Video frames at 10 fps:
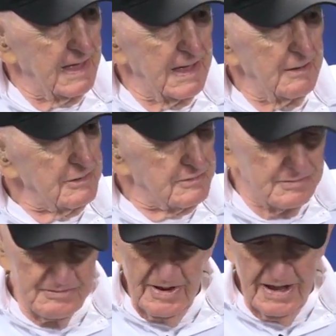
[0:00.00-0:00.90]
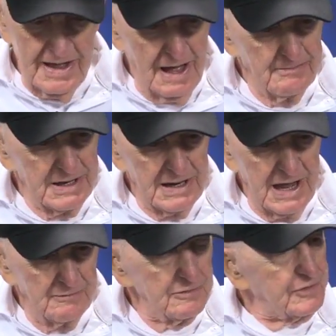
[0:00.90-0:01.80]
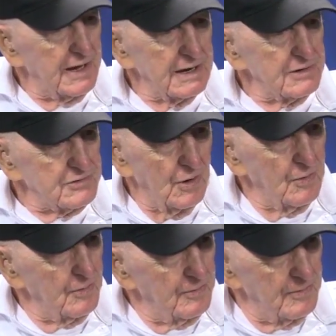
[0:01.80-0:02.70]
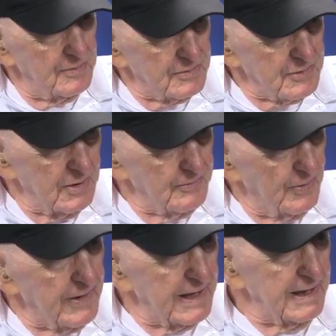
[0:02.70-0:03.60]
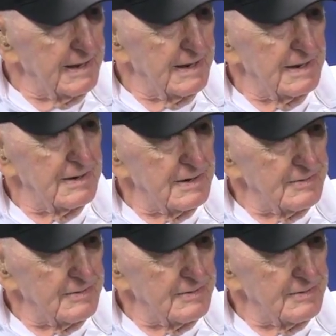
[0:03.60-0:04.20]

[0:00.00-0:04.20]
It was, I mean, everything is so pretty. Mm-hmm.